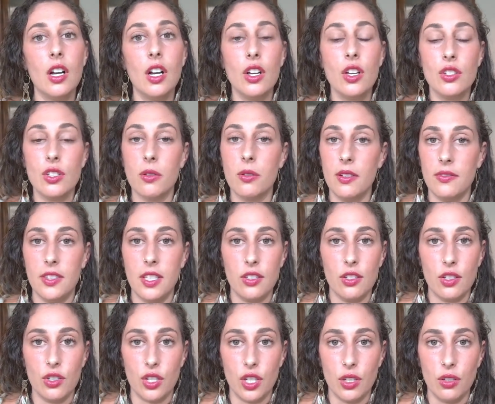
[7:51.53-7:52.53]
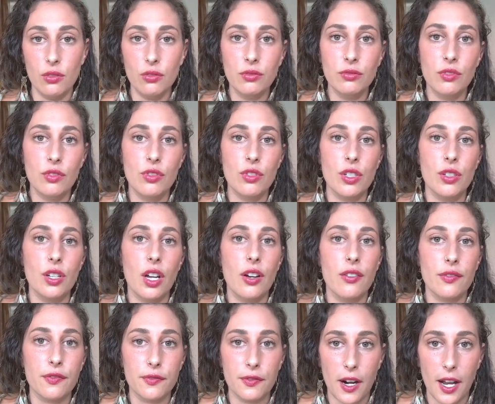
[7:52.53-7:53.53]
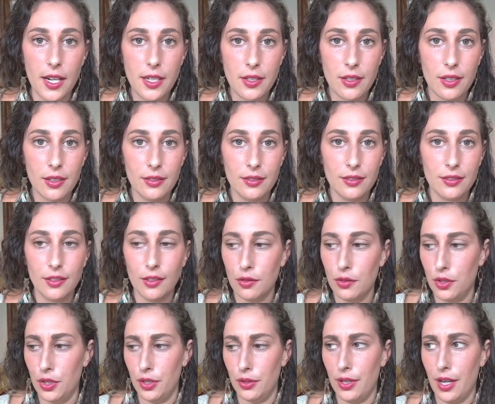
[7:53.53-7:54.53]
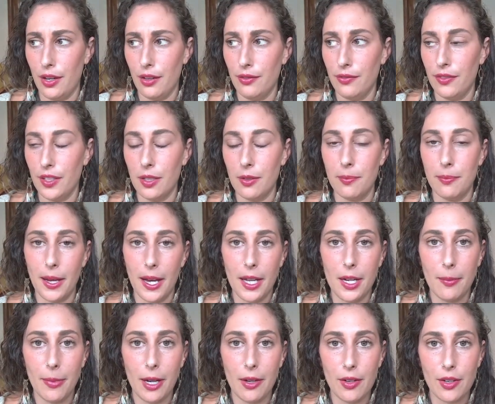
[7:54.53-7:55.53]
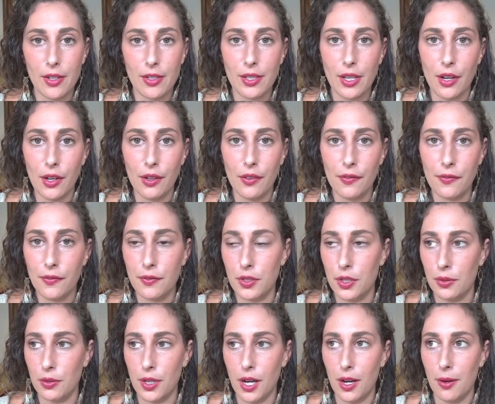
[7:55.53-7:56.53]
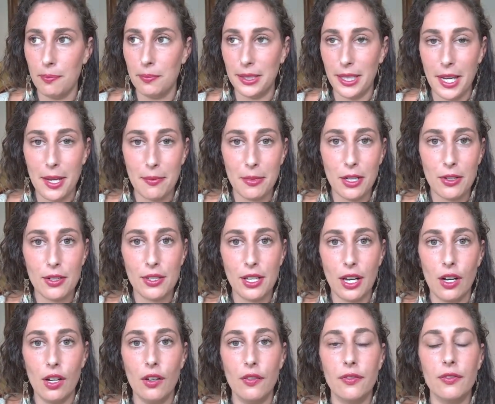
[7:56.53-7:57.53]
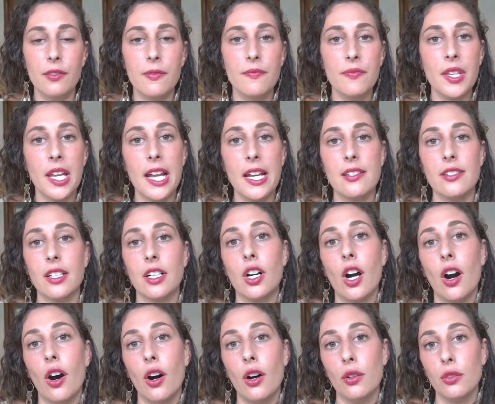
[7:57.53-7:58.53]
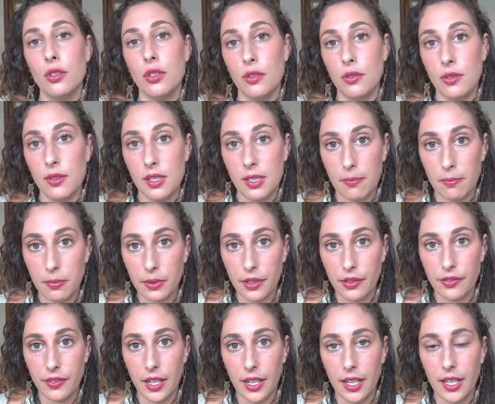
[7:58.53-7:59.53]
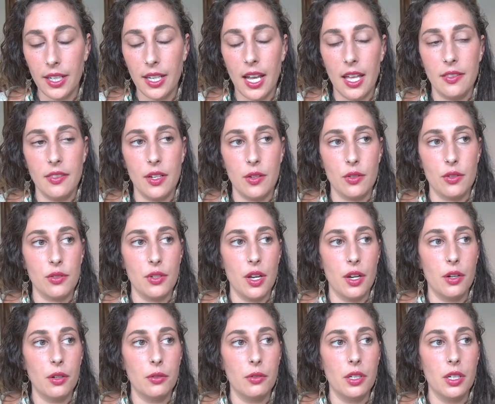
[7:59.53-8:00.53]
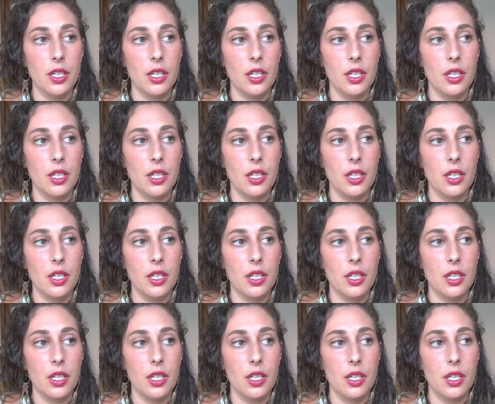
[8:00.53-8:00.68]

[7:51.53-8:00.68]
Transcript: So if this is you, do not fret, do not feel bad about yourself, do not blame yourself. It's a call to simplify, and there's no